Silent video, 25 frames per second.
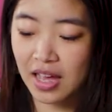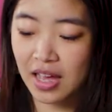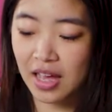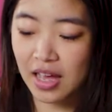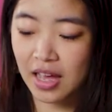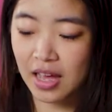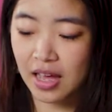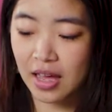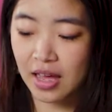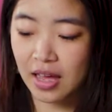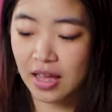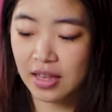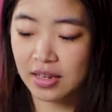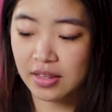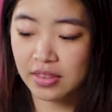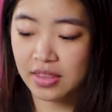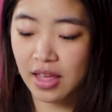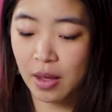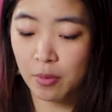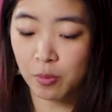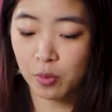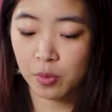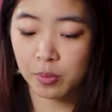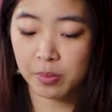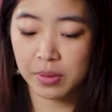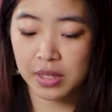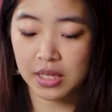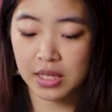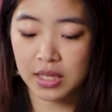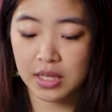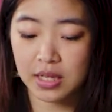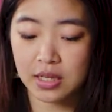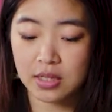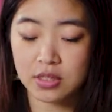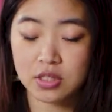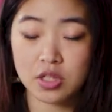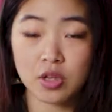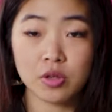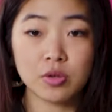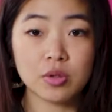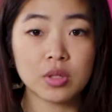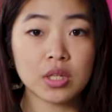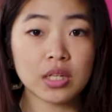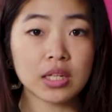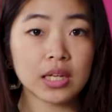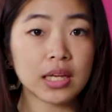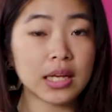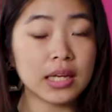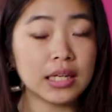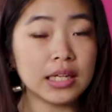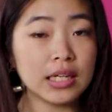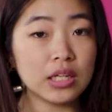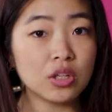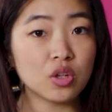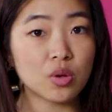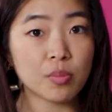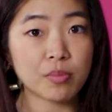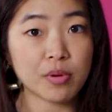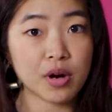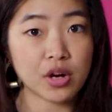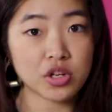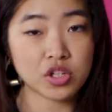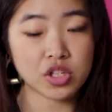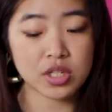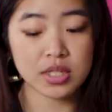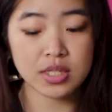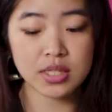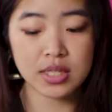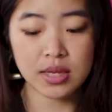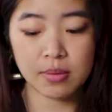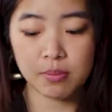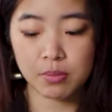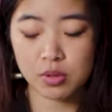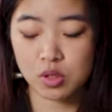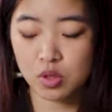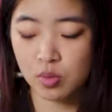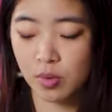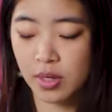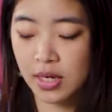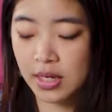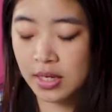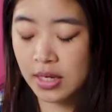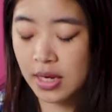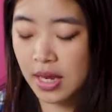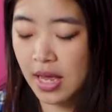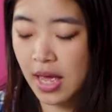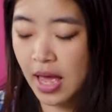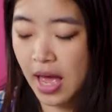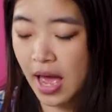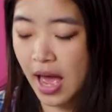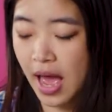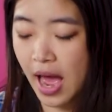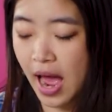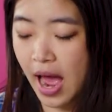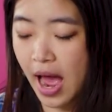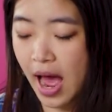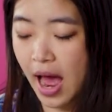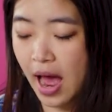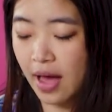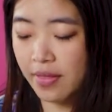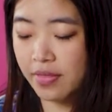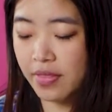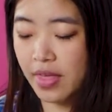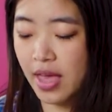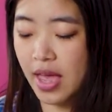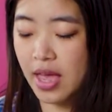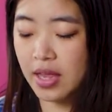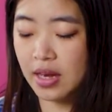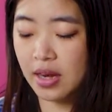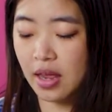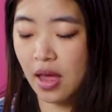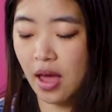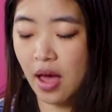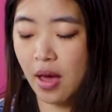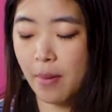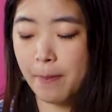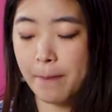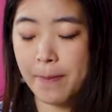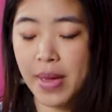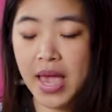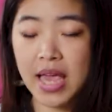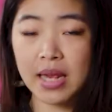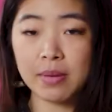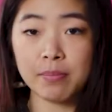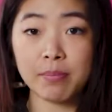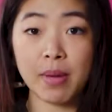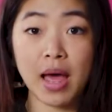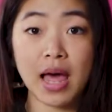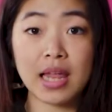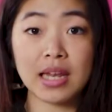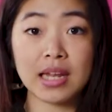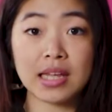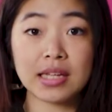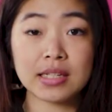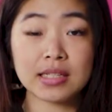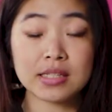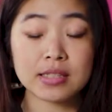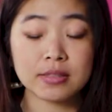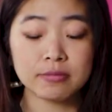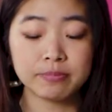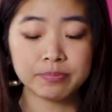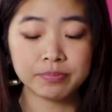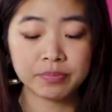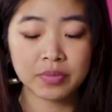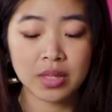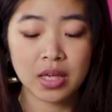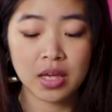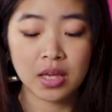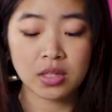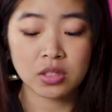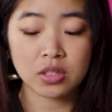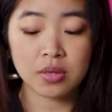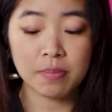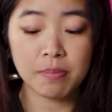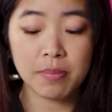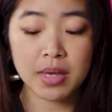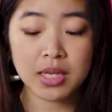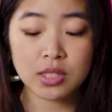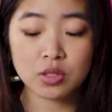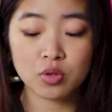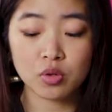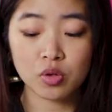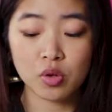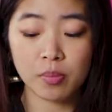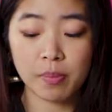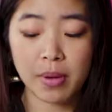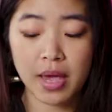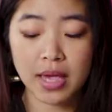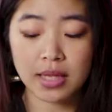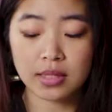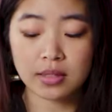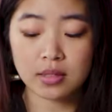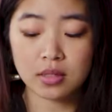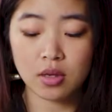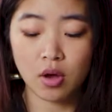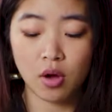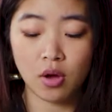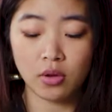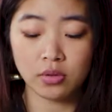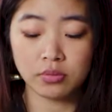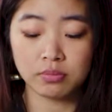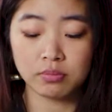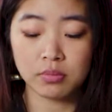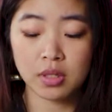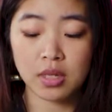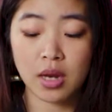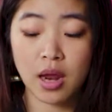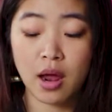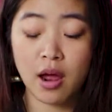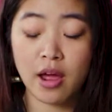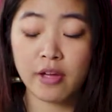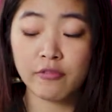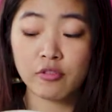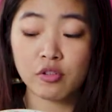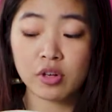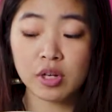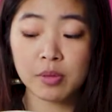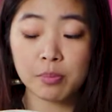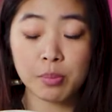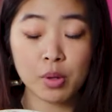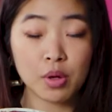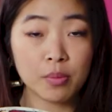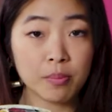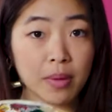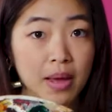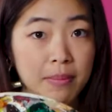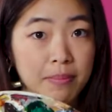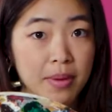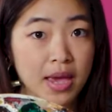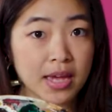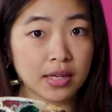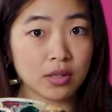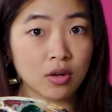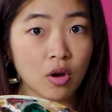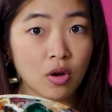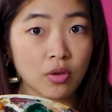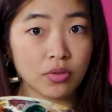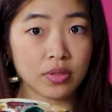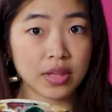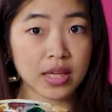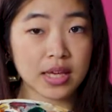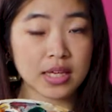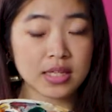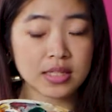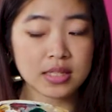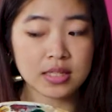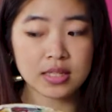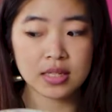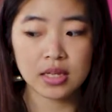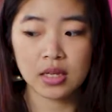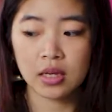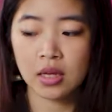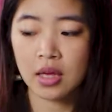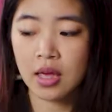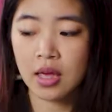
and that will be so you can clean your brushes in between, and then a paint palette to mix all your paint on. Now, I've already put my paint on this.